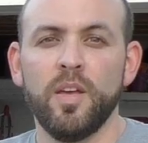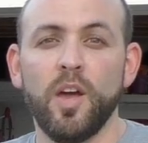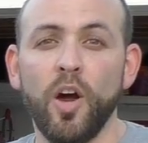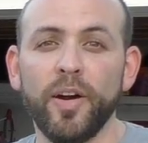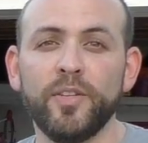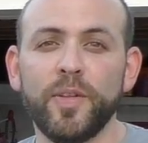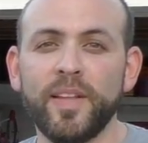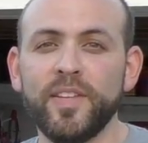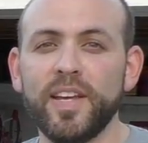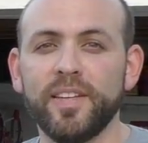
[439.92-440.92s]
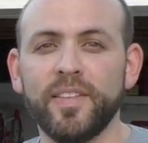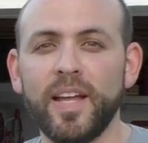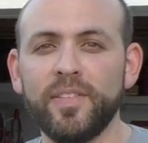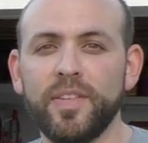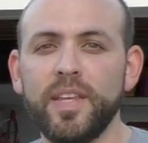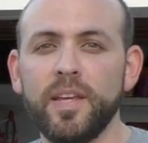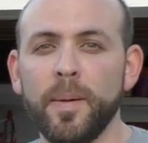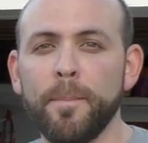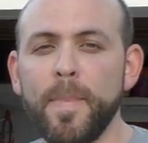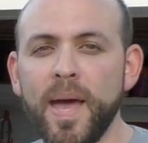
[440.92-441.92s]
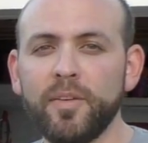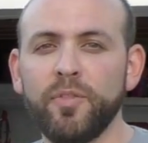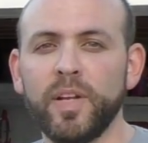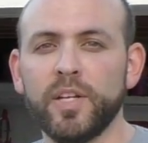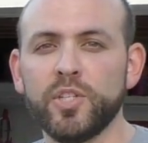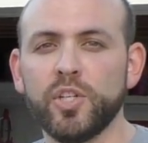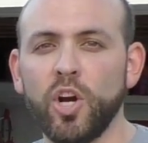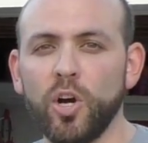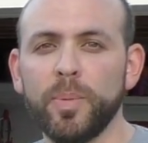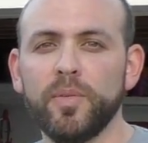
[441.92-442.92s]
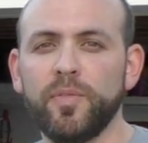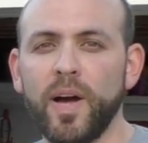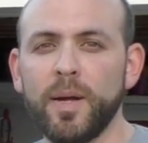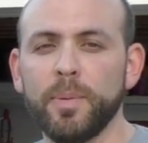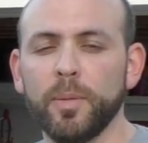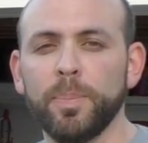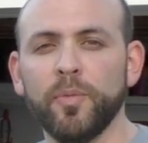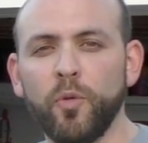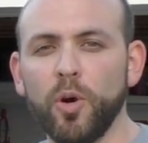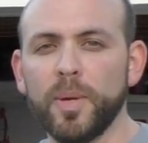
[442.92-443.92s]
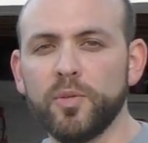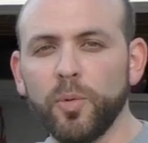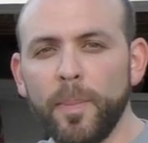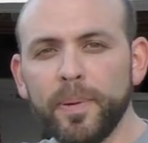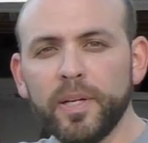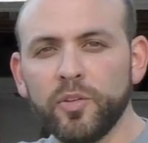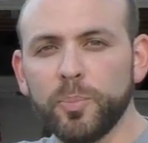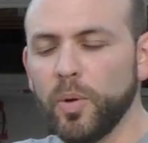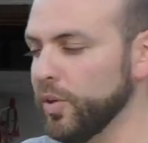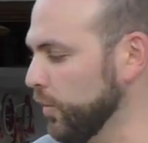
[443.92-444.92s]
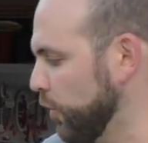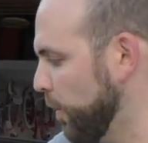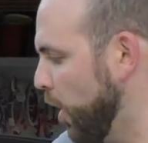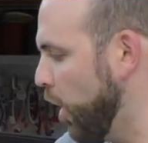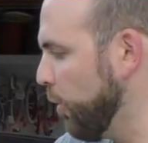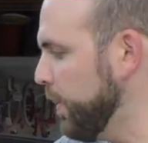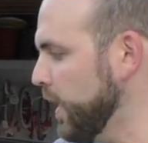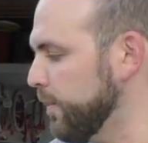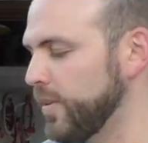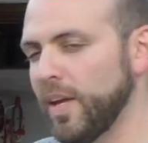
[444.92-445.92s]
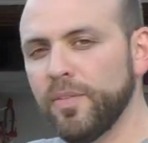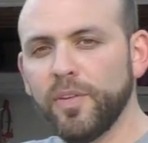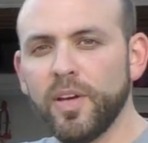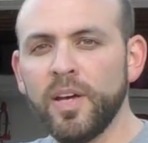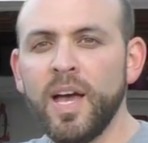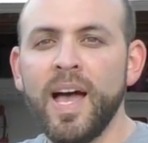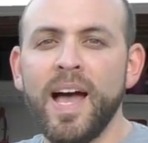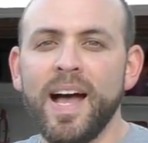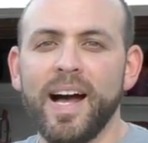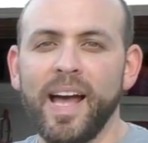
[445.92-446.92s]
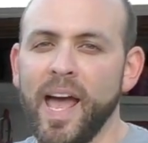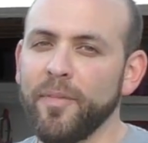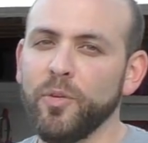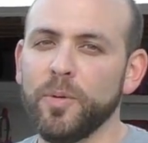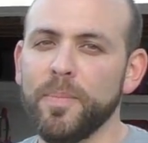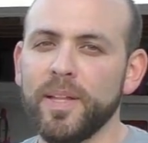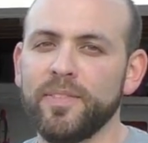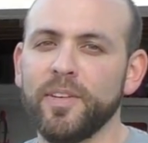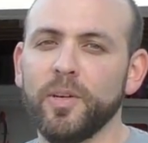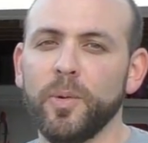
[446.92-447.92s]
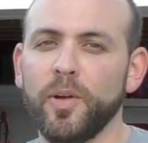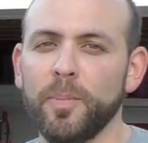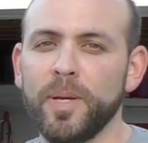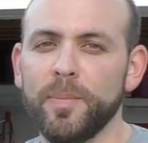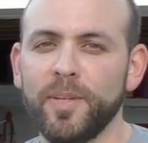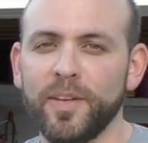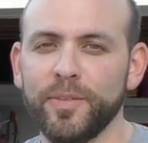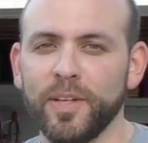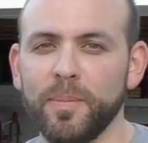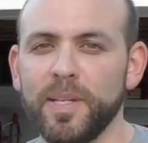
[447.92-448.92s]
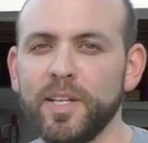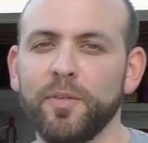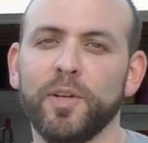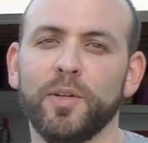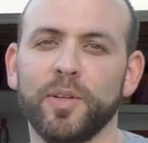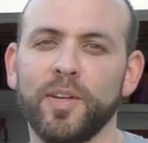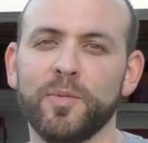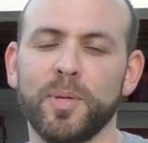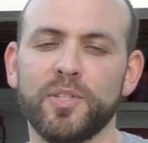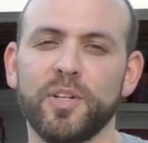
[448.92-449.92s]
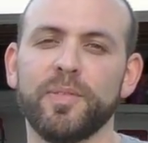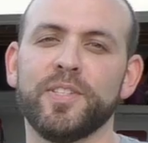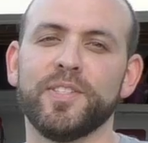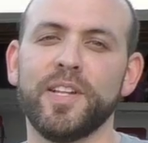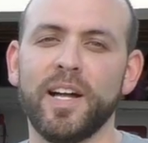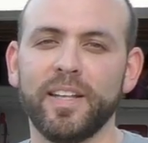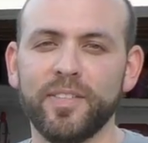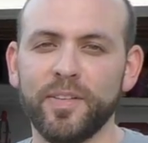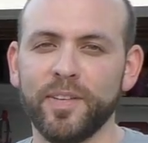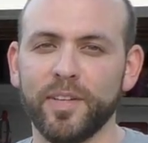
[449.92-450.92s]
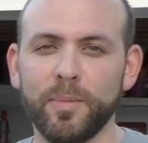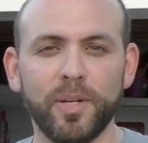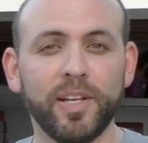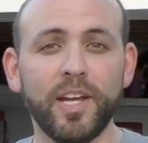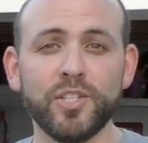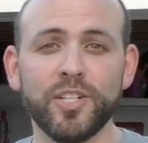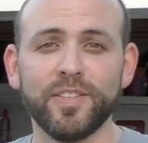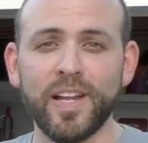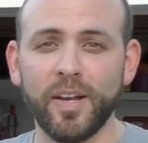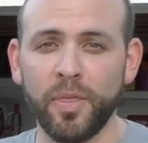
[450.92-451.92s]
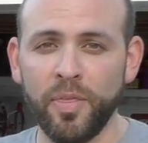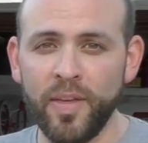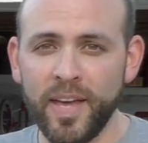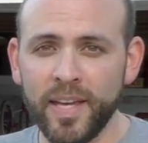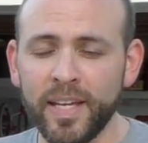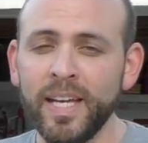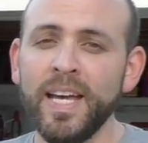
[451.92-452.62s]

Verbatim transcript: All right, so that's it. That's the matte finish carbon fiber performance replica spoiler from RPM Tesla. I have to admit, dealing with RPM Tesla can be difficult. Customer service is non-existent. Communication is not a thing.